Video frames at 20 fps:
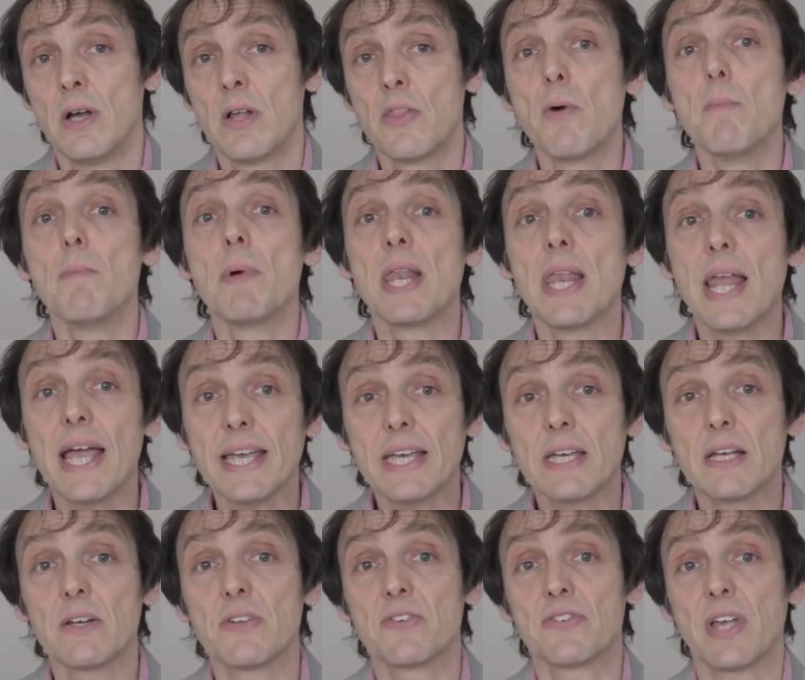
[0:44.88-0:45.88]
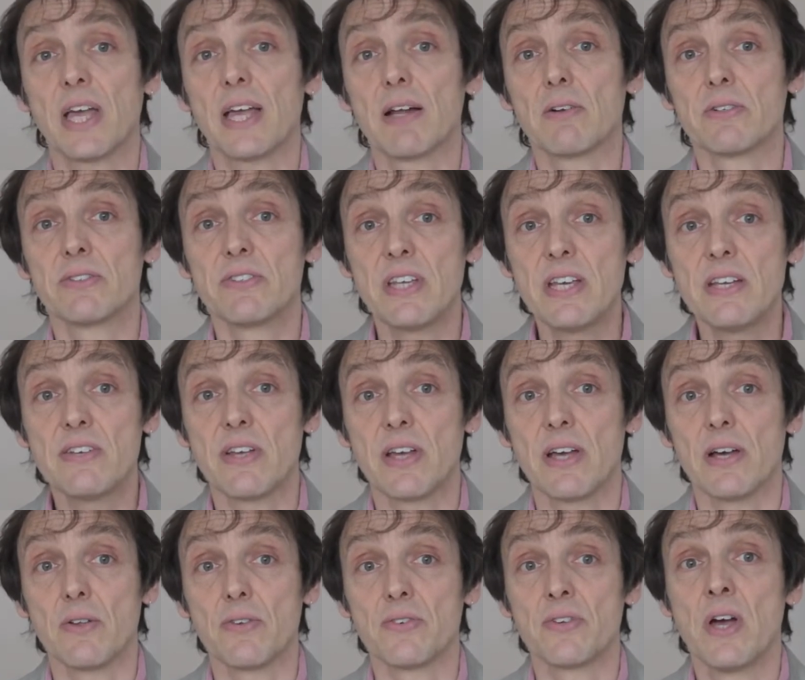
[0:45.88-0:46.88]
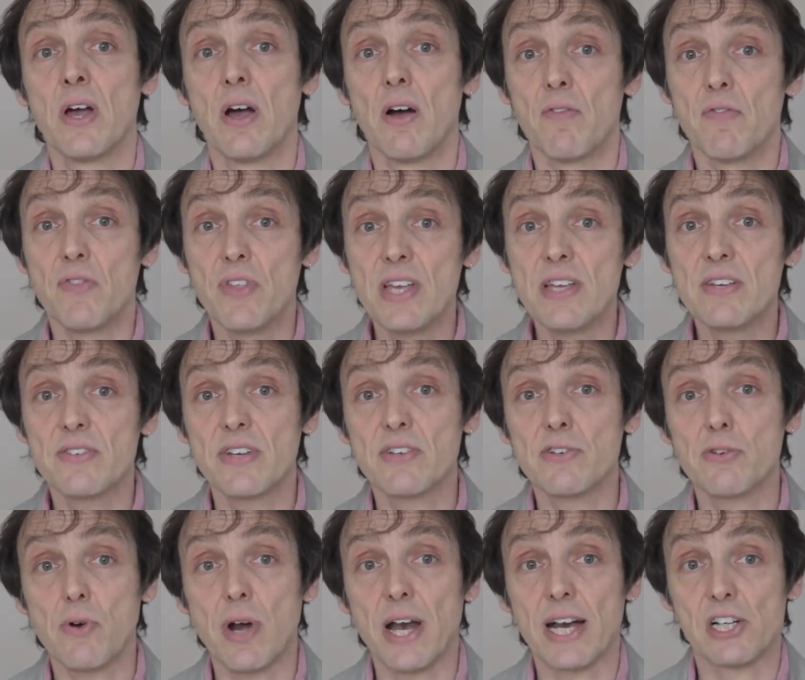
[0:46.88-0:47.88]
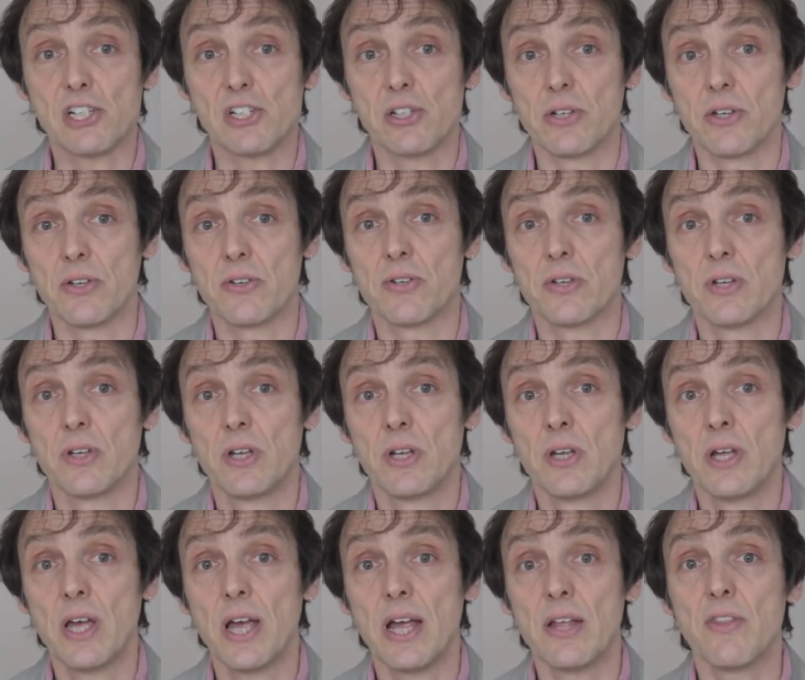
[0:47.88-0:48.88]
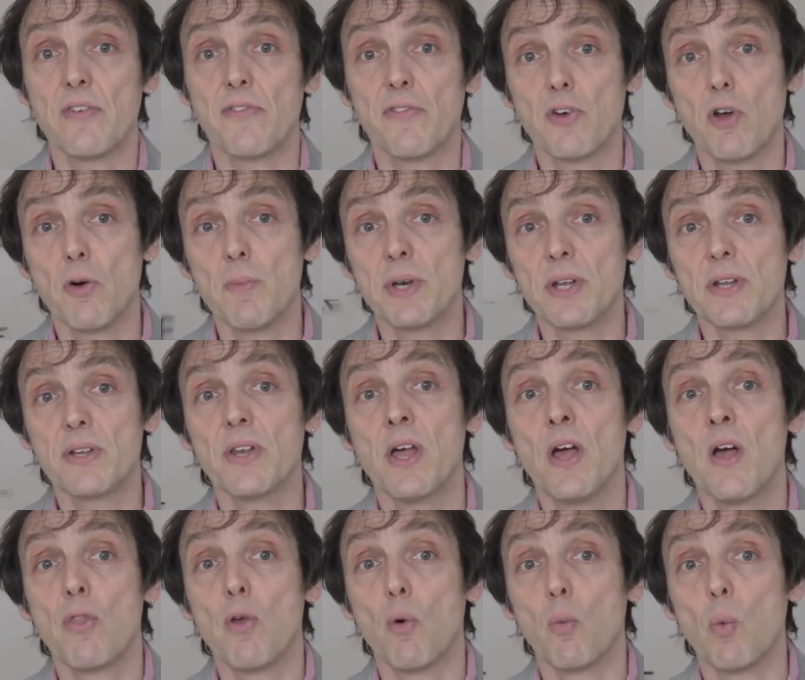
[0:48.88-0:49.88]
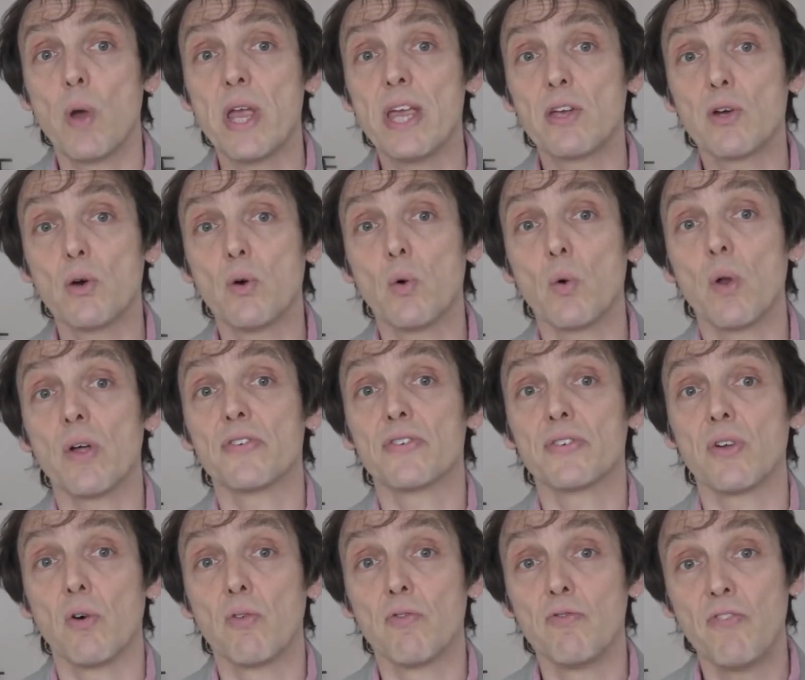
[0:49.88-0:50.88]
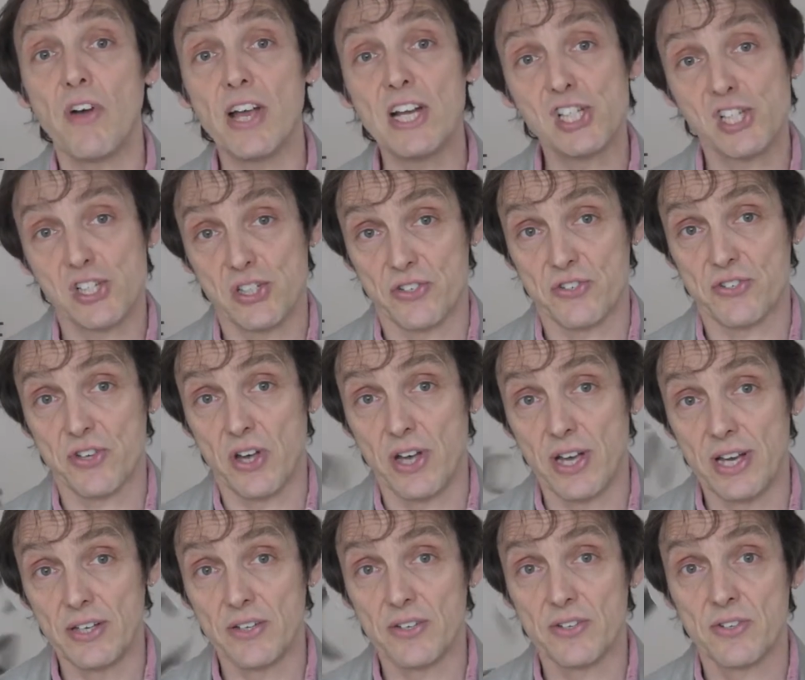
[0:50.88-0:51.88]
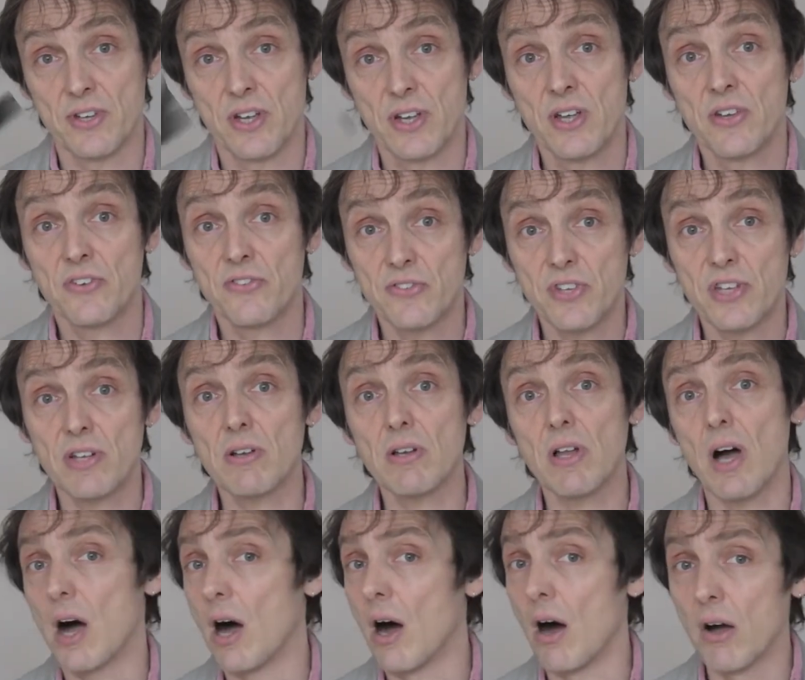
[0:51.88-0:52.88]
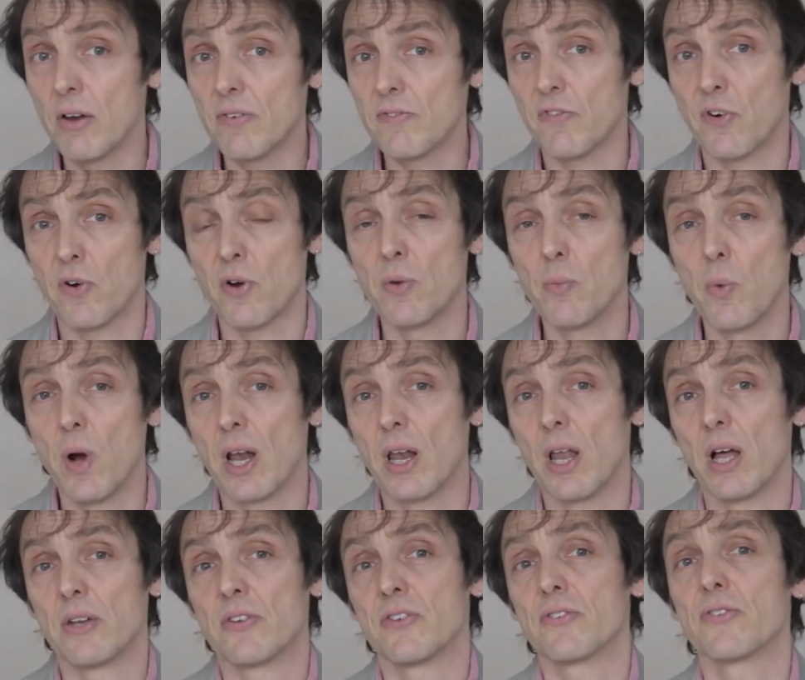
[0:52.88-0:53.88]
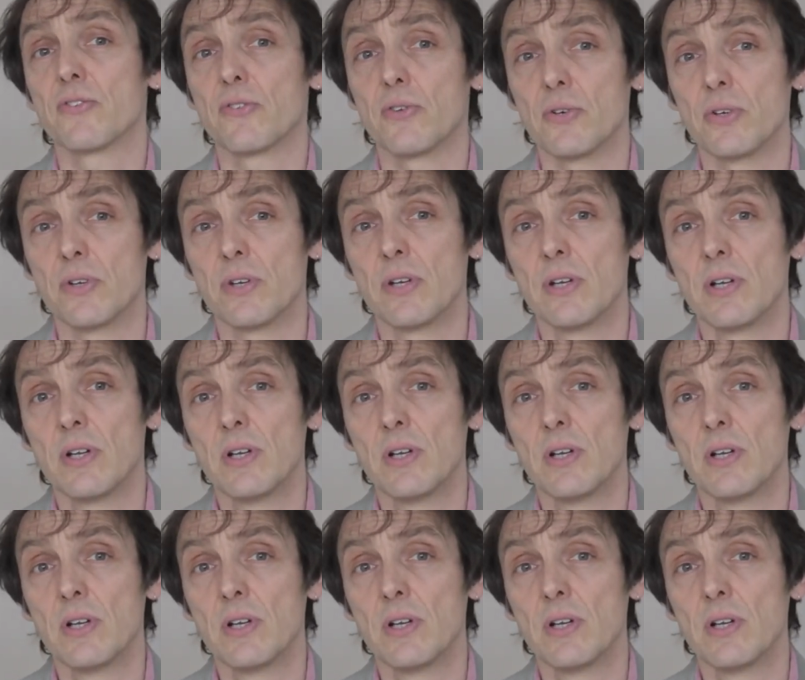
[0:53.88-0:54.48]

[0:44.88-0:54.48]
The molecular scale details of these interactions in the phenomenon that we call solvation science still aren't very well understood.